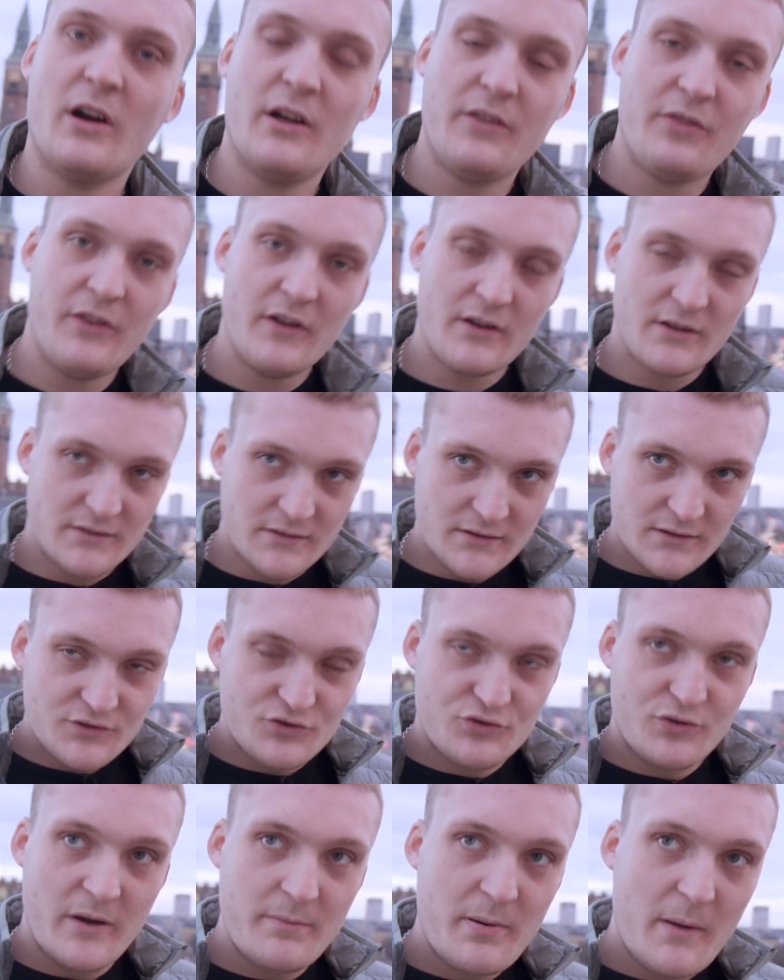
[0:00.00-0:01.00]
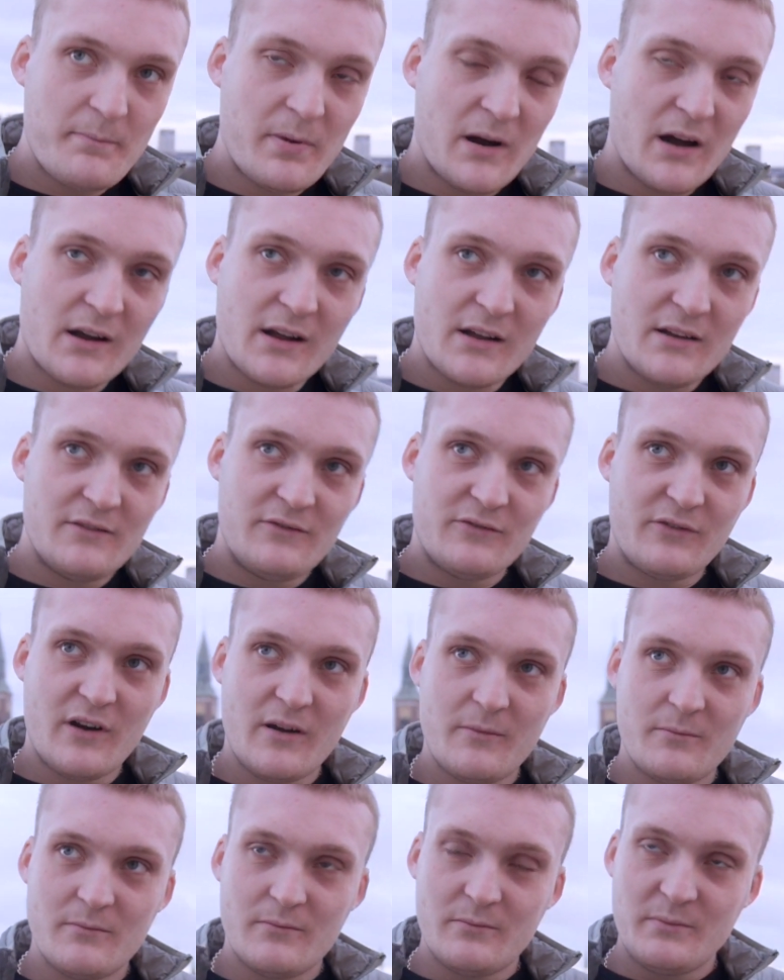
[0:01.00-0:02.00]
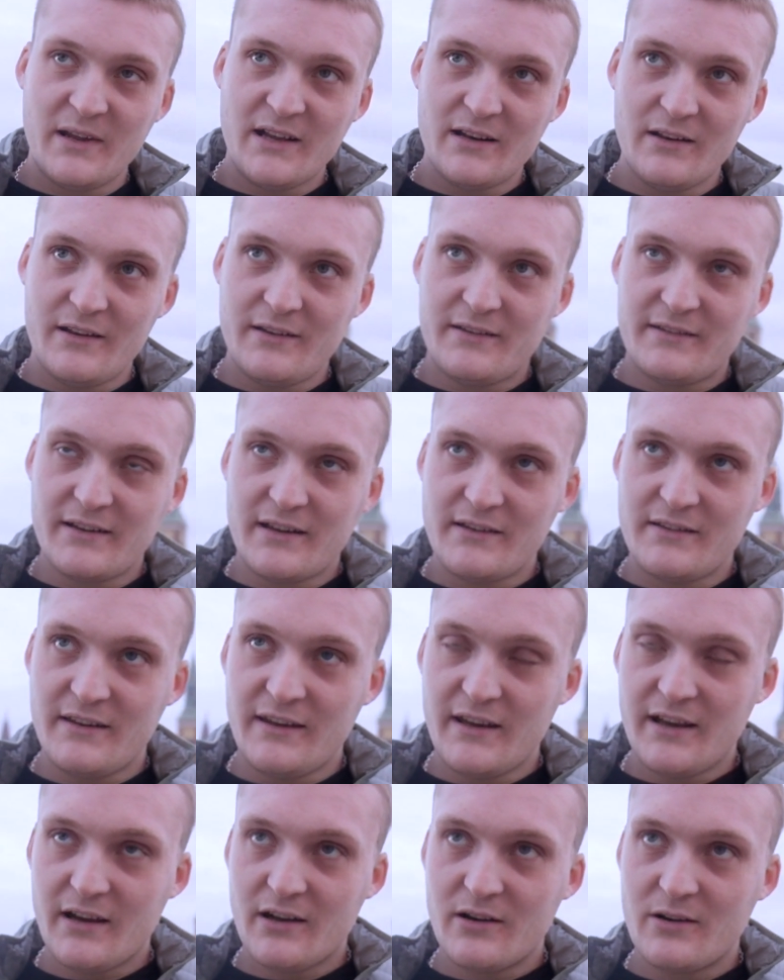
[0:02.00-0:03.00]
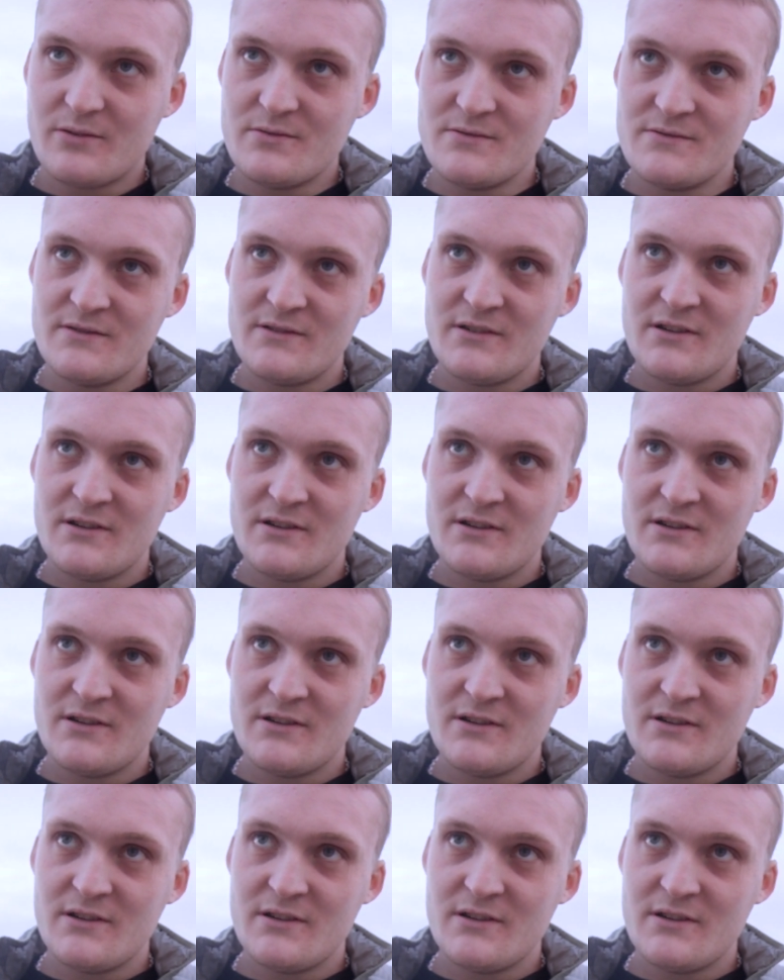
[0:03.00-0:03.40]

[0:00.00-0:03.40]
got the Tripper Bugger from Mikkeller San Diego,